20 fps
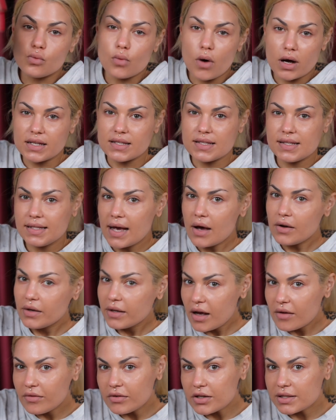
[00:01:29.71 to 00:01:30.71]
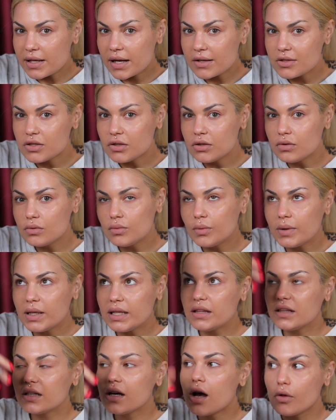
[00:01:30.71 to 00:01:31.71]
you want to see how to cover a tattoo
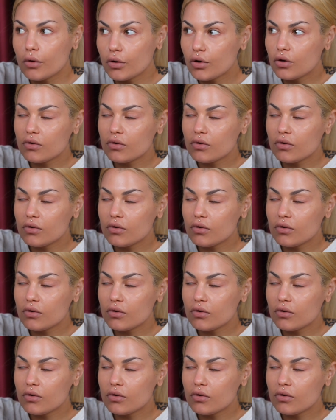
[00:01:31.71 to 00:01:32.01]
with color